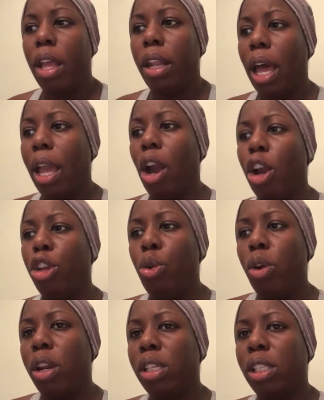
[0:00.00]
Like, are
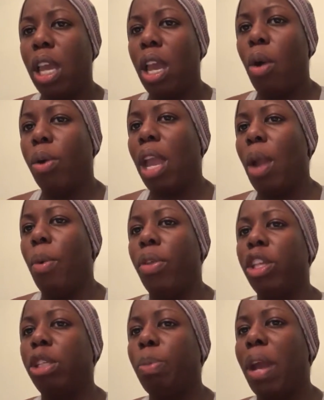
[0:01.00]
you going to say, okay, well,
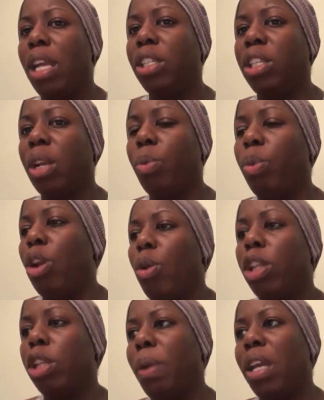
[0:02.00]
this patient, we
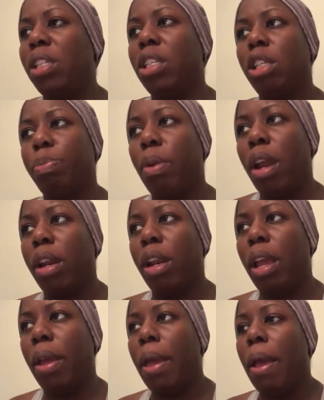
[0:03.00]
know this patient is
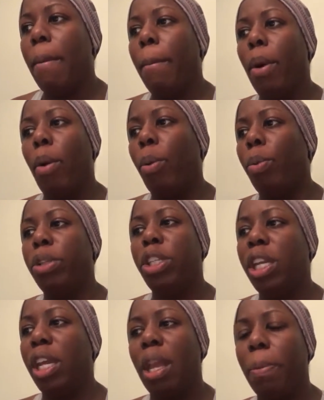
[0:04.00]
pregnant, but
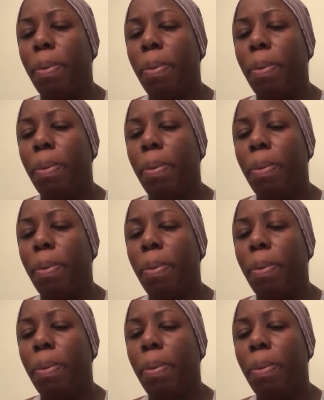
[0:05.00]
she didn't get